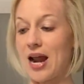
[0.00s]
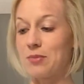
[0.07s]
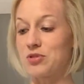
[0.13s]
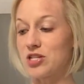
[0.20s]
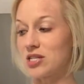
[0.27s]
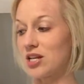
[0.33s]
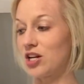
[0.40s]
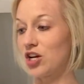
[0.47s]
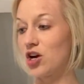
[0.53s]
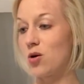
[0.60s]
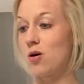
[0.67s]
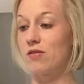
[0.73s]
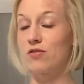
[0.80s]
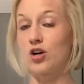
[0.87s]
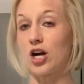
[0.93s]
I'm just gonna go
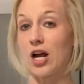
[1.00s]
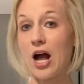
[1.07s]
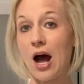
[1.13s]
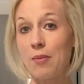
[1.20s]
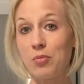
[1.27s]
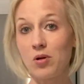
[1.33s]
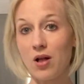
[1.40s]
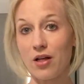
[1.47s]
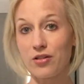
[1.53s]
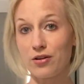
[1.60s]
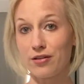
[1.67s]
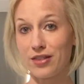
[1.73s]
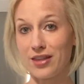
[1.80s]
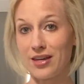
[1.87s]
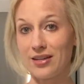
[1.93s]
over a couple other
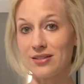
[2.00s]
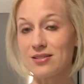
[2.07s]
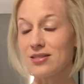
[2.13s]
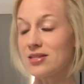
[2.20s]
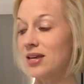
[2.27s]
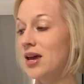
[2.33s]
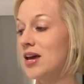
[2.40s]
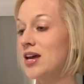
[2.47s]
things